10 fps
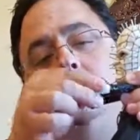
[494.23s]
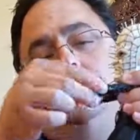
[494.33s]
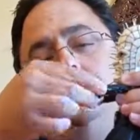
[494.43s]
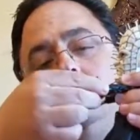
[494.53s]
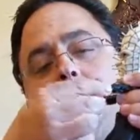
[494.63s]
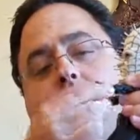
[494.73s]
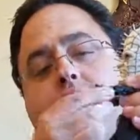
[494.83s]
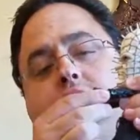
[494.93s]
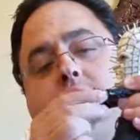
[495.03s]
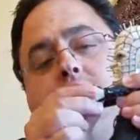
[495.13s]
You can
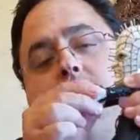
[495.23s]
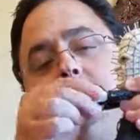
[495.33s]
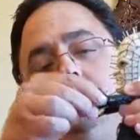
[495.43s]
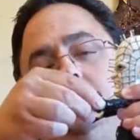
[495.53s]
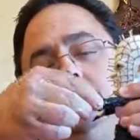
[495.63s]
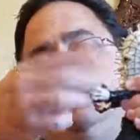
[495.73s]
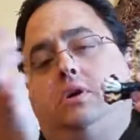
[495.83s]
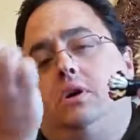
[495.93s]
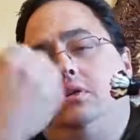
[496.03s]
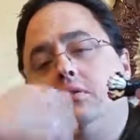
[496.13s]
also move them
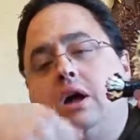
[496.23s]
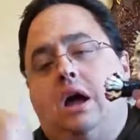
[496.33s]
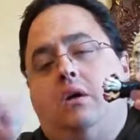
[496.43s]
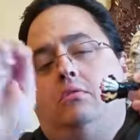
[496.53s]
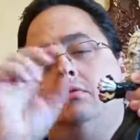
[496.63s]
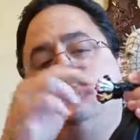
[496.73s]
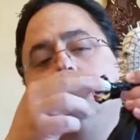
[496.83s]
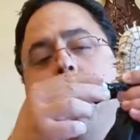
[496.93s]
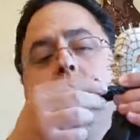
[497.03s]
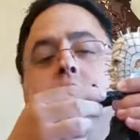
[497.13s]
around.
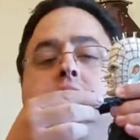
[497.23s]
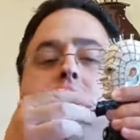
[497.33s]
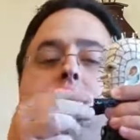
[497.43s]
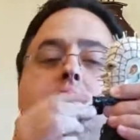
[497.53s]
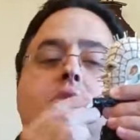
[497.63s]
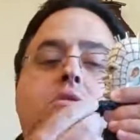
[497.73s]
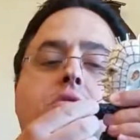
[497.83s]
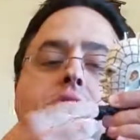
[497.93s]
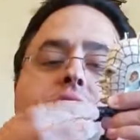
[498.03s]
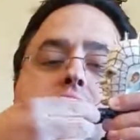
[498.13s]

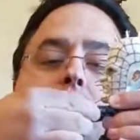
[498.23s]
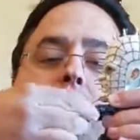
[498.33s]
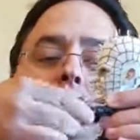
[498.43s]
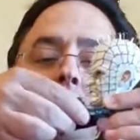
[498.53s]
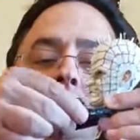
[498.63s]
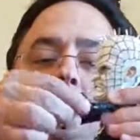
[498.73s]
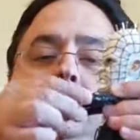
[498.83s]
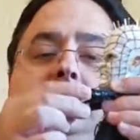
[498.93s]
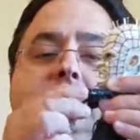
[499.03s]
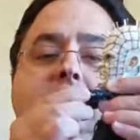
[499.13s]
So it's got a ball
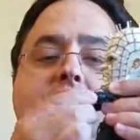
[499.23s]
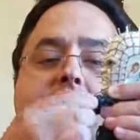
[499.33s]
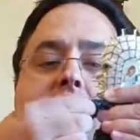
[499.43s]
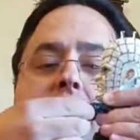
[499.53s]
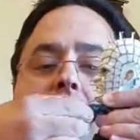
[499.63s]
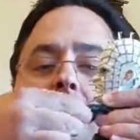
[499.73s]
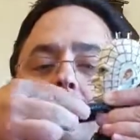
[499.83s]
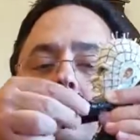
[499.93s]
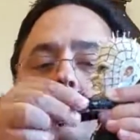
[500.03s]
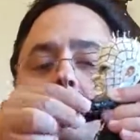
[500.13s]
joint in there,
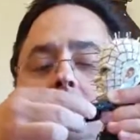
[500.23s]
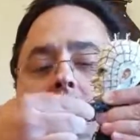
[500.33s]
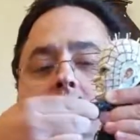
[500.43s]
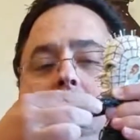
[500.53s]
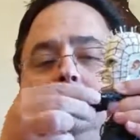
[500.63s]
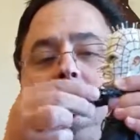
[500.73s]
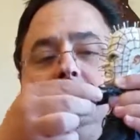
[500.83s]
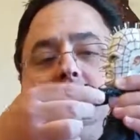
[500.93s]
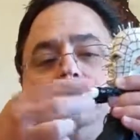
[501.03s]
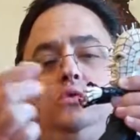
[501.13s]

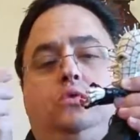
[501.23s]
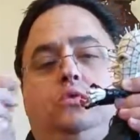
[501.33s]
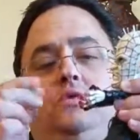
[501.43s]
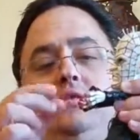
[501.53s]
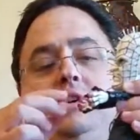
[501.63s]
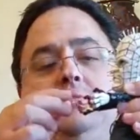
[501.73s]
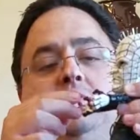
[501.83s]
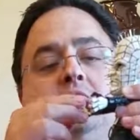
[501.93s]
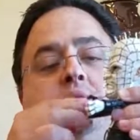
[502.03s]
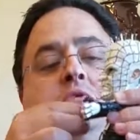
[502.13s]
gives full freedom
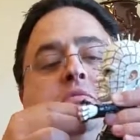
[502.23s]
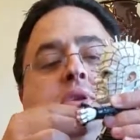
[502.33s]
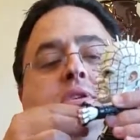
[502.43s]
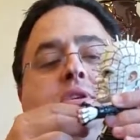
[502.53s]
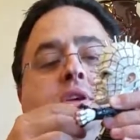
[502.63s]
of movement.